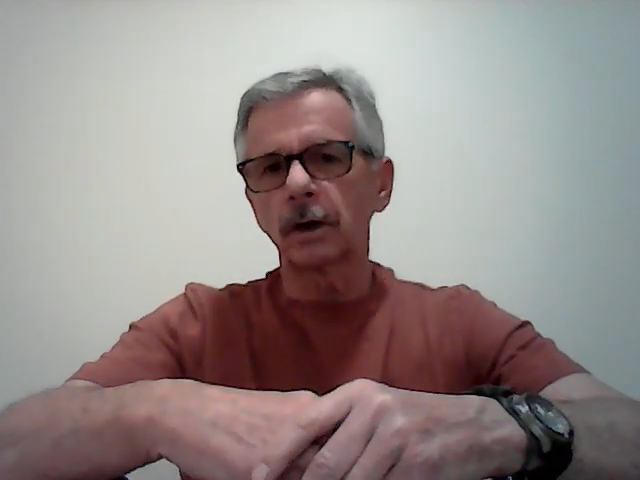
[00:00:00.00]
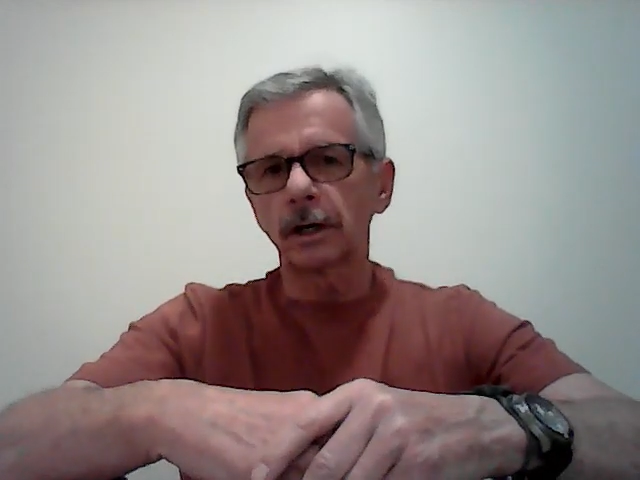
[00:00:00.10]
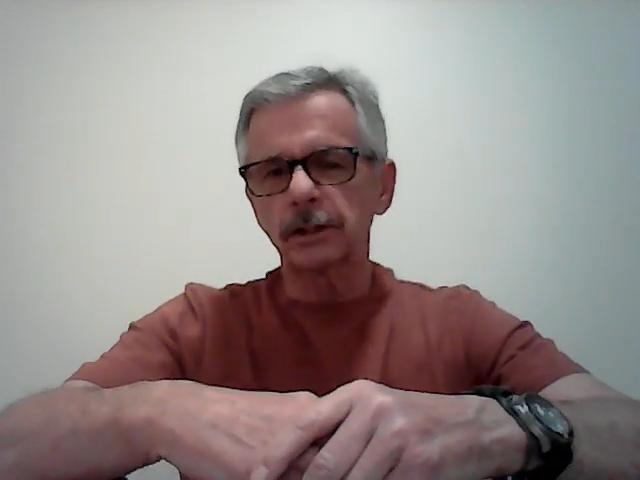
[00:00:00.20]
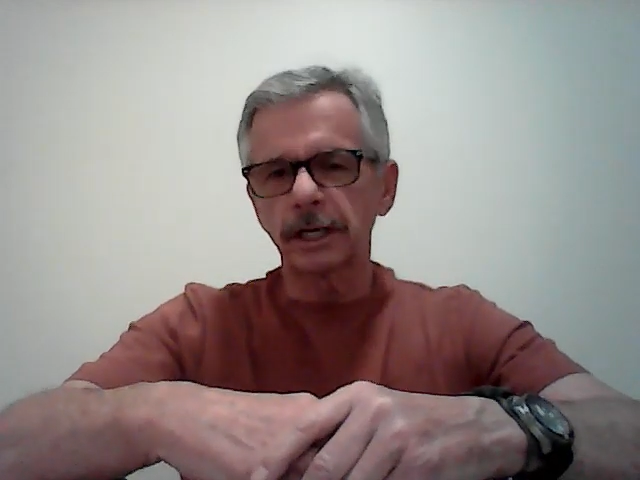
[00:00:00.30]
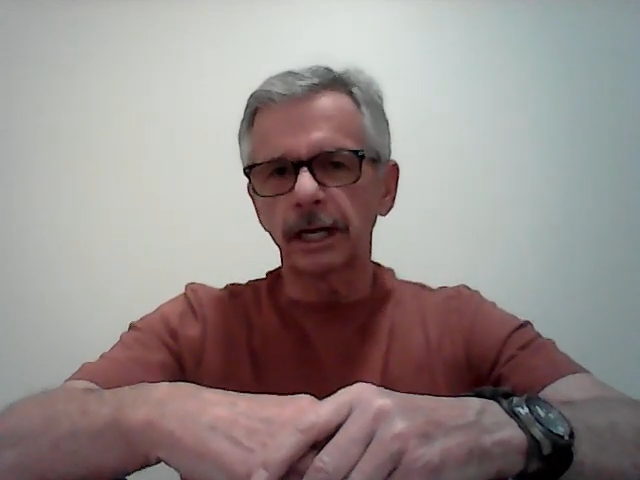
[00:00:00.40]

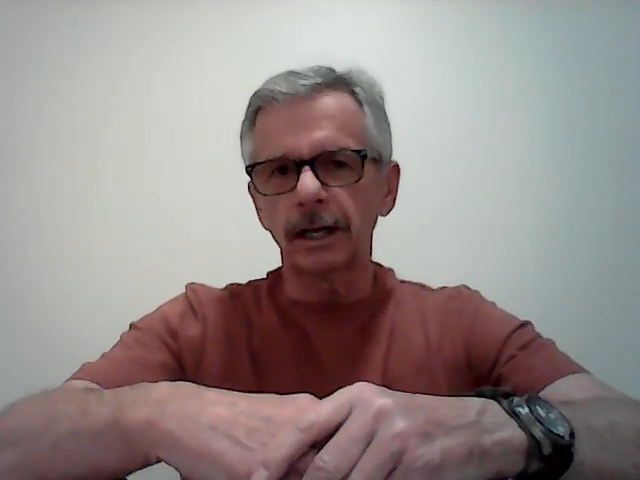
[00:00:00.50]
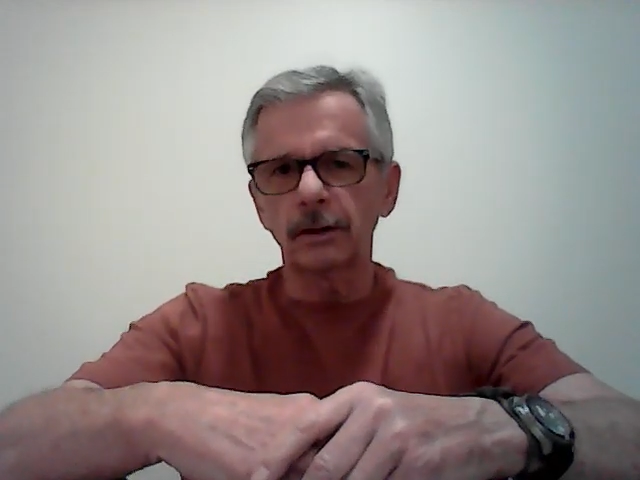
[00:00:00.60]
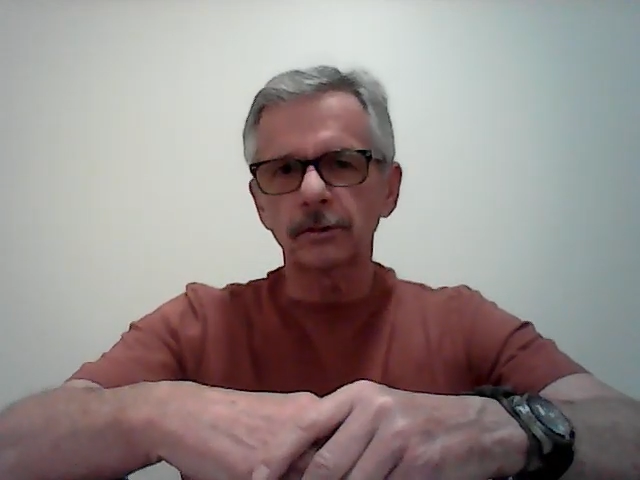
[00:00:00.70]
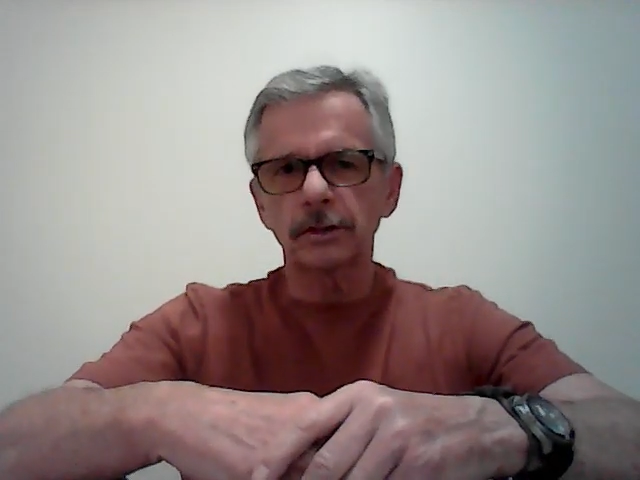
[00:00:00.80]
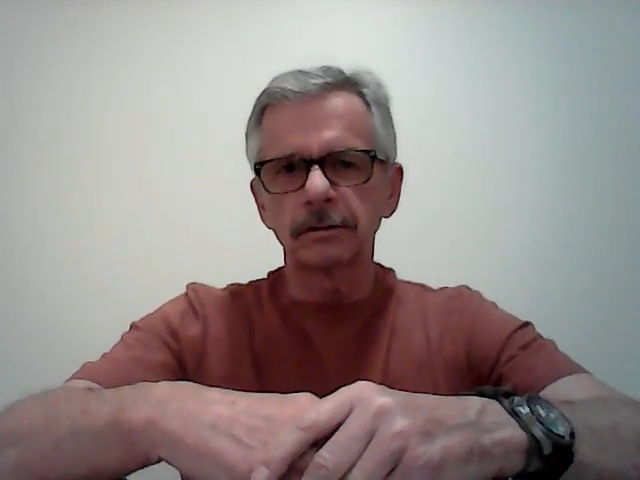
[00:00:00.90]

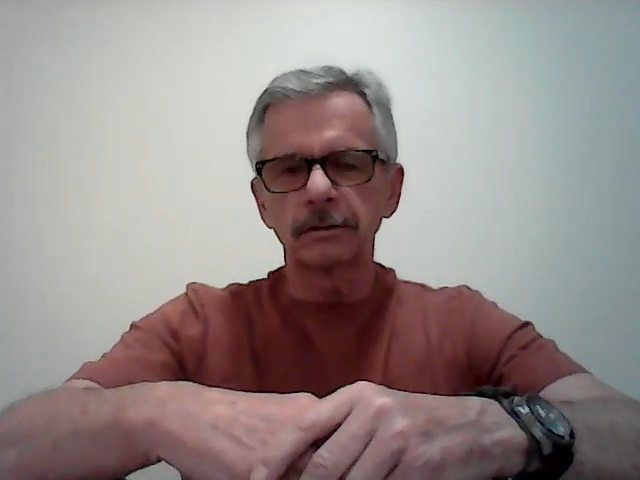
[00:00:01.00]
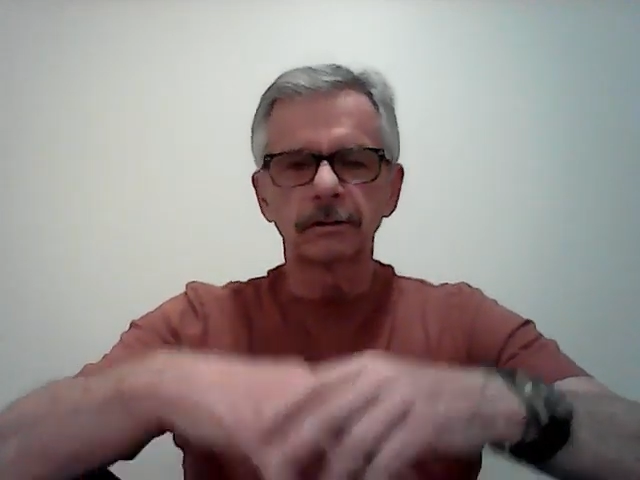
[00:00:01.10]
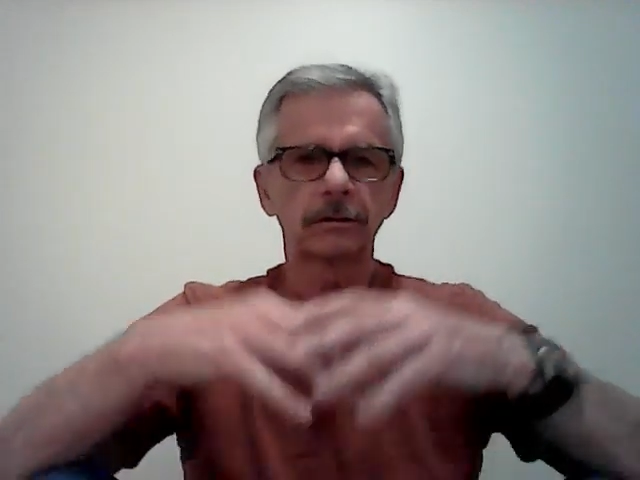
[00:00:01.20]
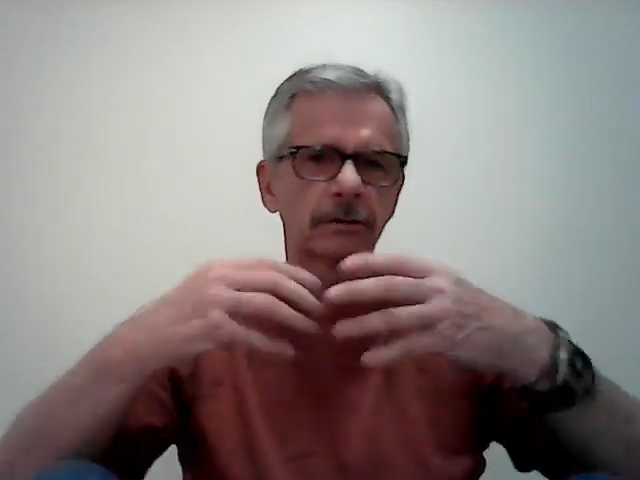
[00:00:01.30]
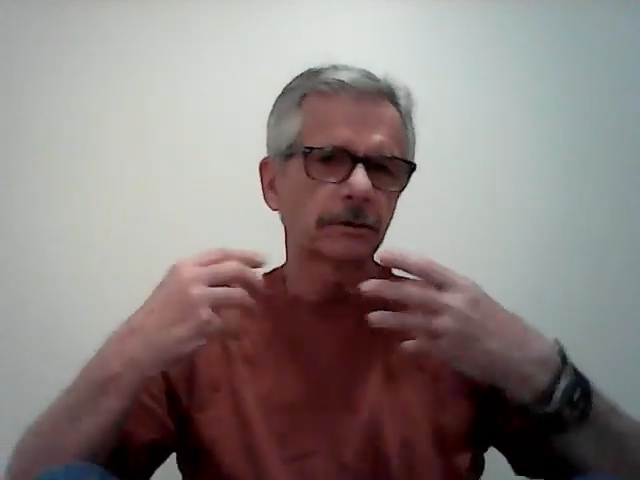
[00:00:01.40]
ourselves,
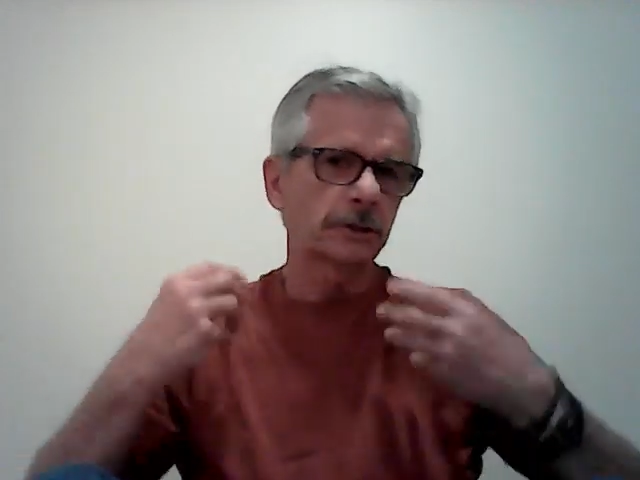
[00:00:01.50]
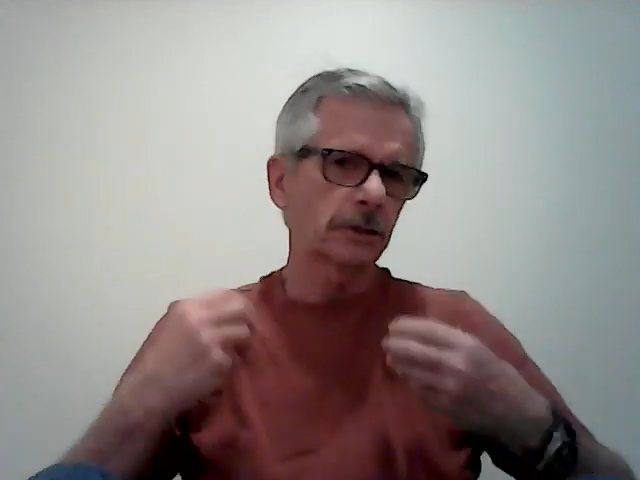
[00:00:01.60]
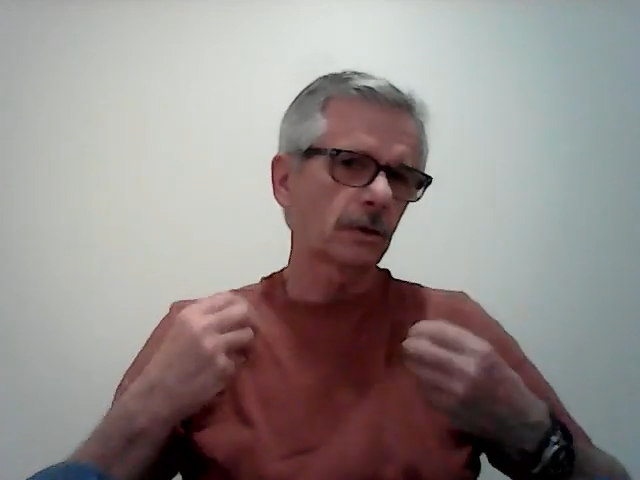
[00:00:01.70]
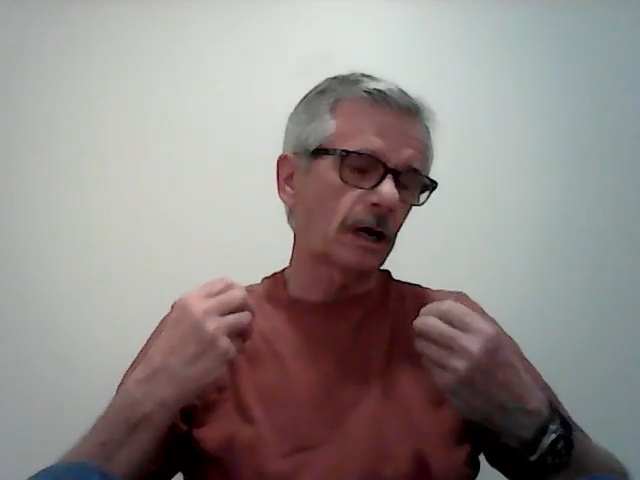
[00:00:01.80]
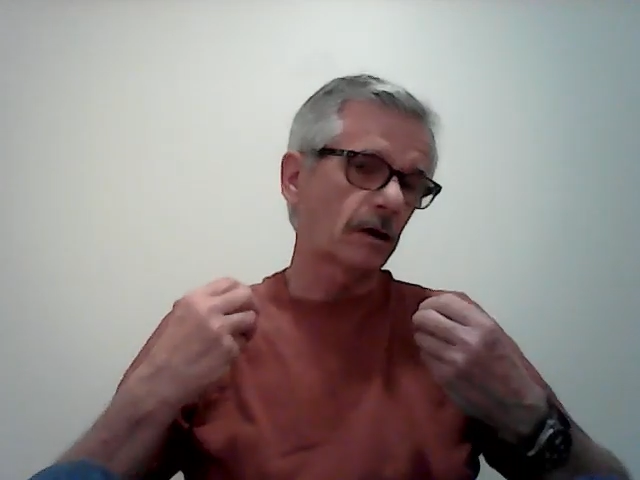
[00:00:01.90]

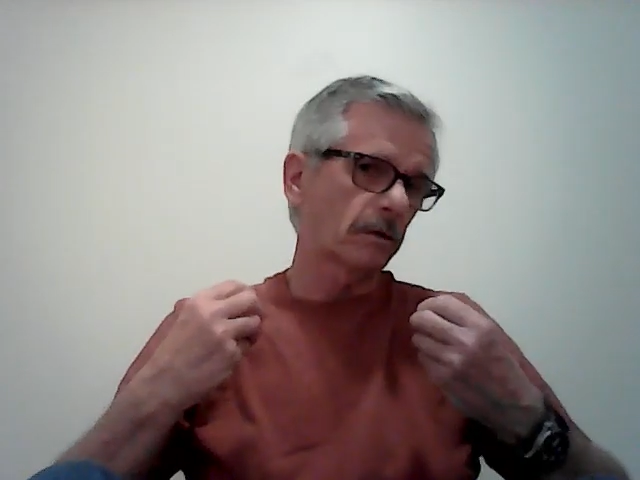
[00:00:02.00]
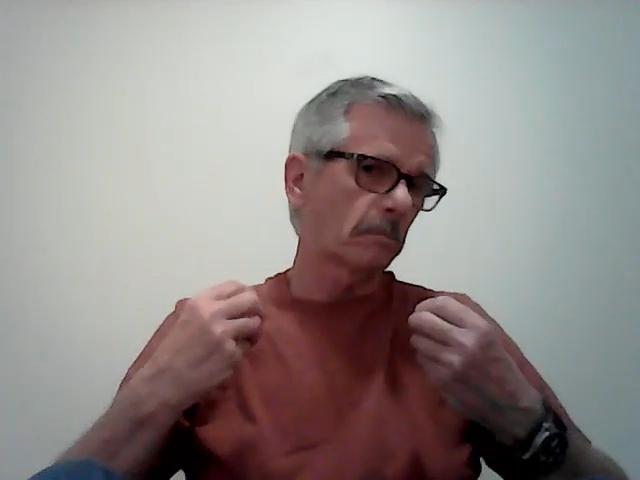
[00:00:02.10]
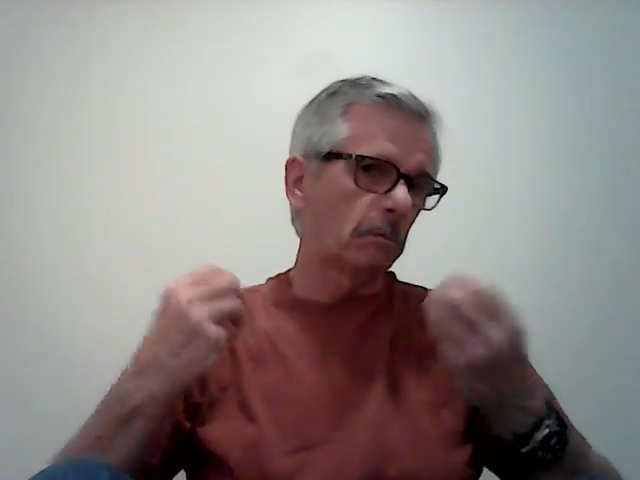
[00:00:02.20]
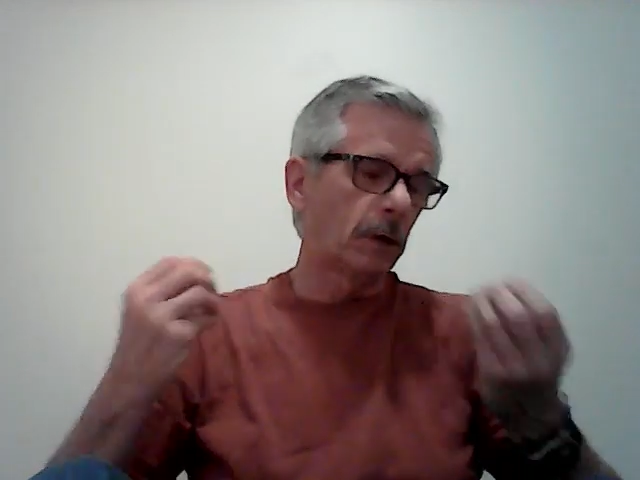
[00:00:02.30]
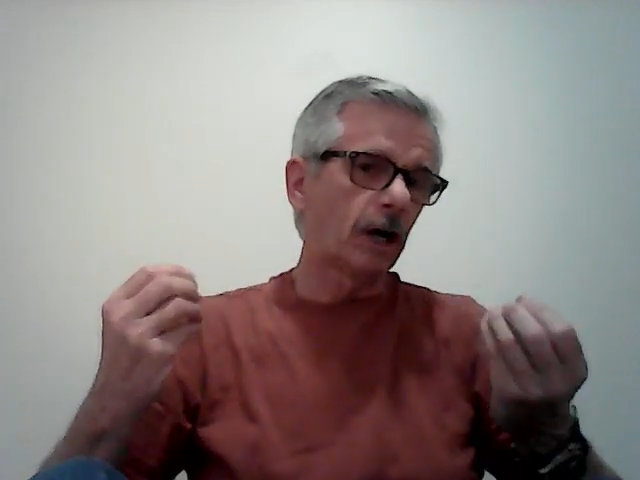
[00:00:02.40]
to our
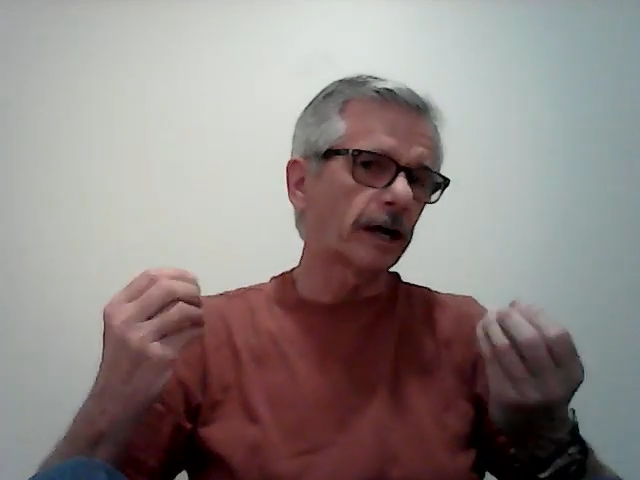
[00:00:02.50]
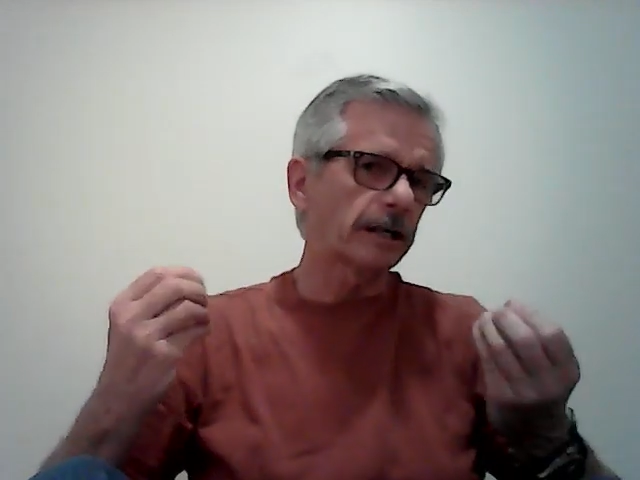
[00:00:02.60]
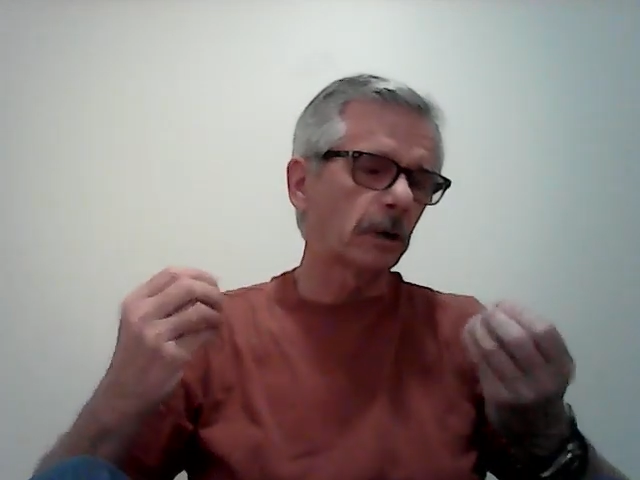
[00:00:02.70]
body